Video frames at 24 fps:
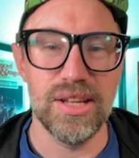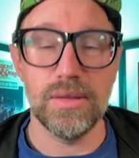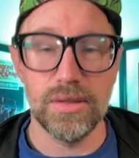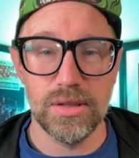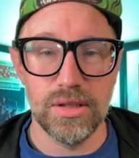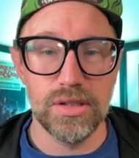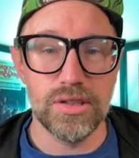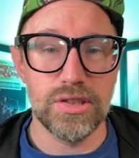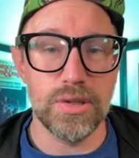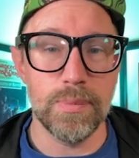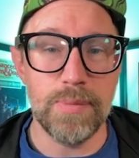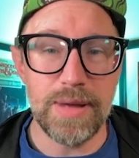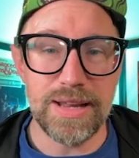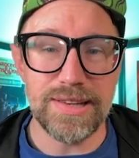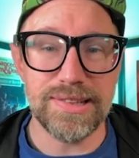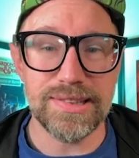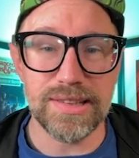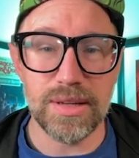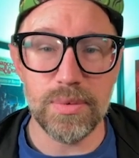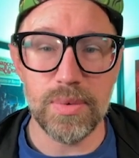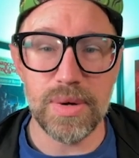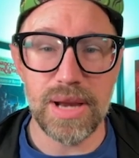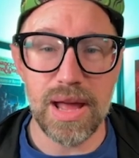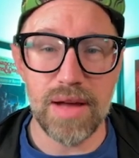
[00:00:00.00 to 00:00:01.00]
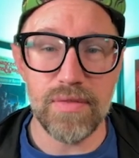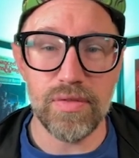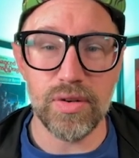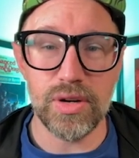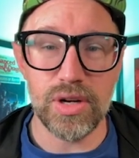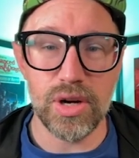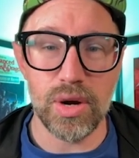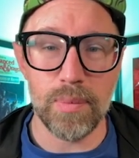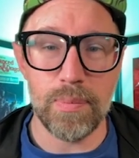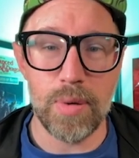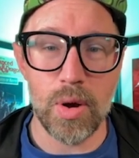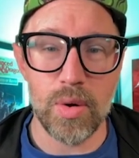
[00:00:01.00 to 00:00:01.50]
So basically, whenever
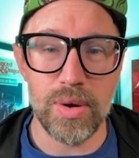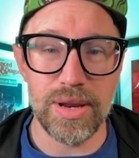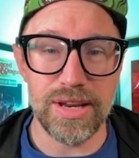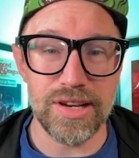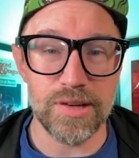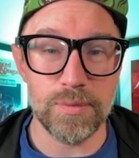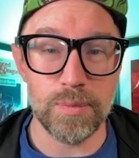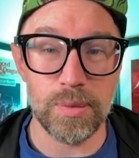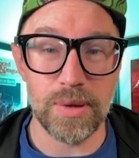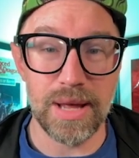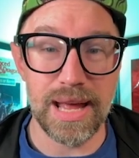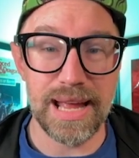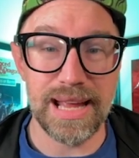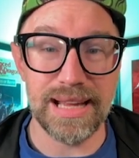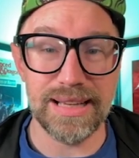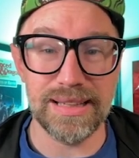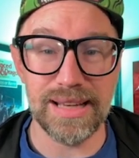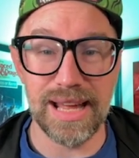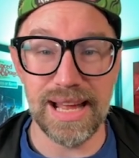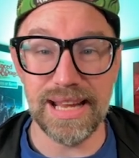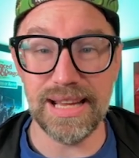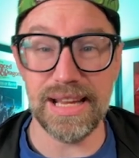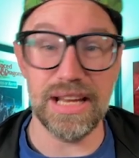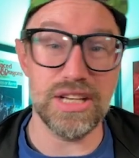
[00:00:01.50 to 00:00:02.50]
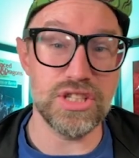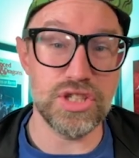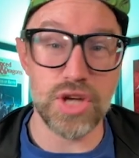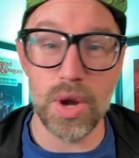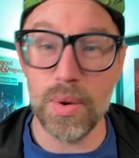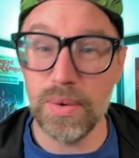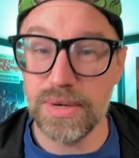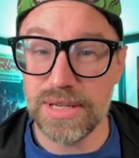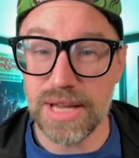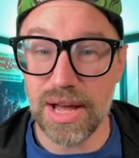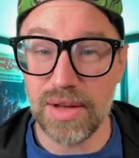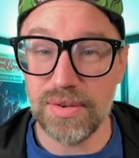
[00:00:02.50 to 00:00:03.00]
your opponent is playing like a Show
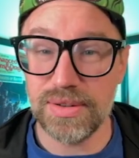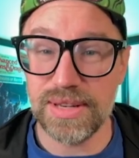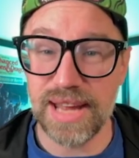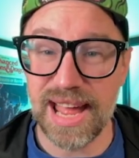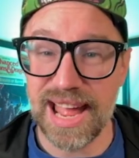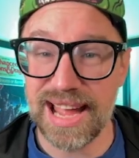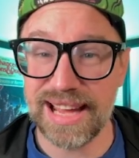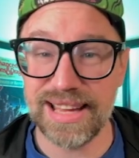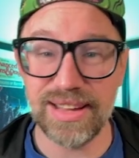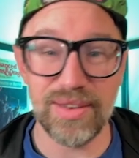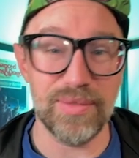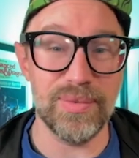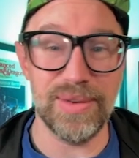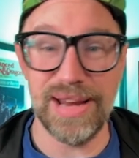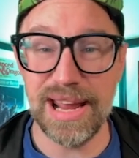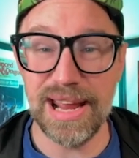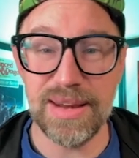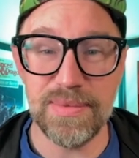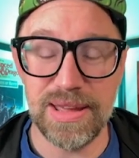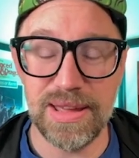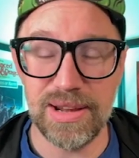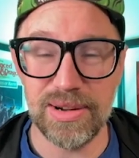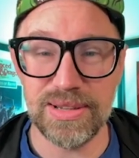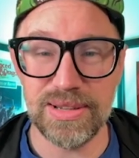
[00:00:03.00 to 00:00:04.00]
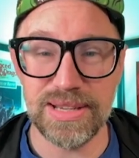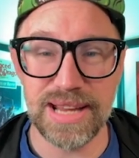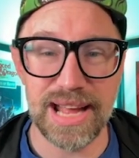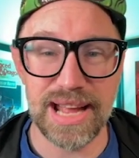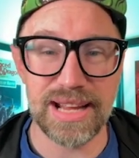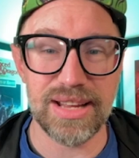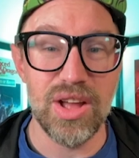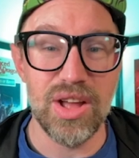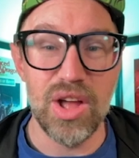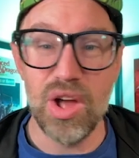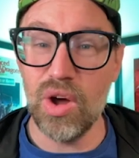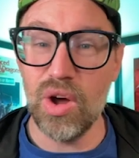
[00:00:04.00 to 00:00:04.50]
and Tell deck, a Reanimator
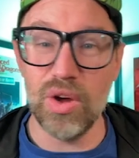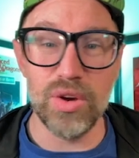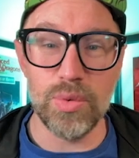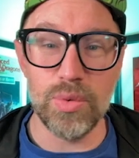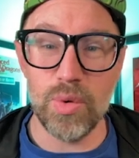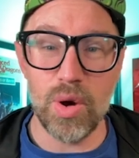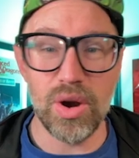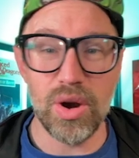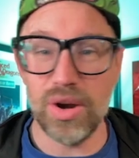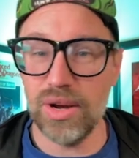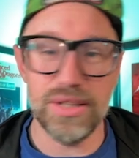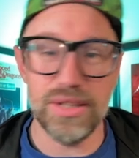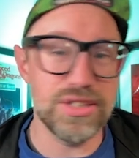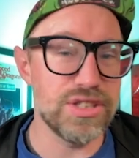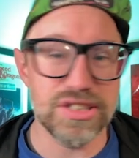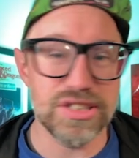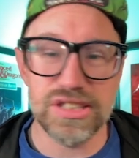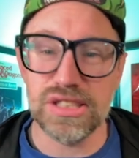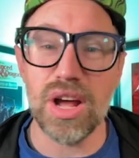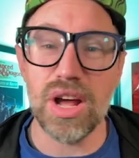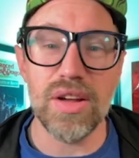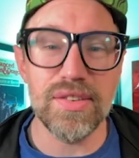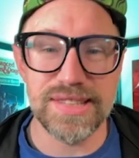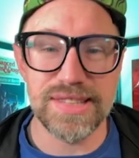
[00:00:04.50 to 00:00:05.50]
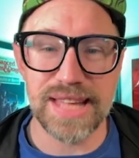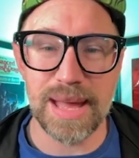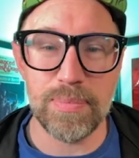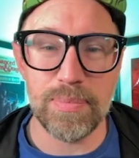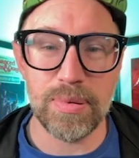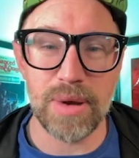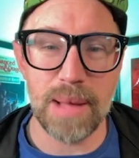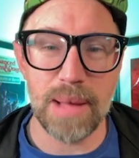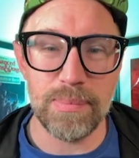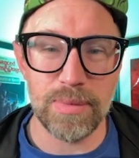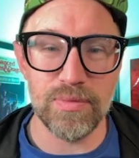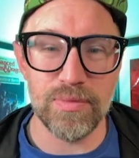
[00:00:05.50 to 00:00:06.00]
deck, Otawara just solves that
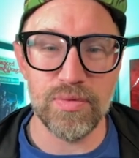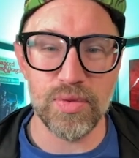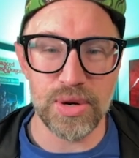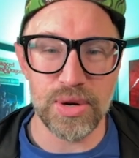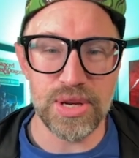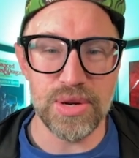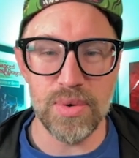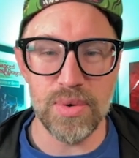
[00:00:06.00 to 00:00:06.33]
problem for you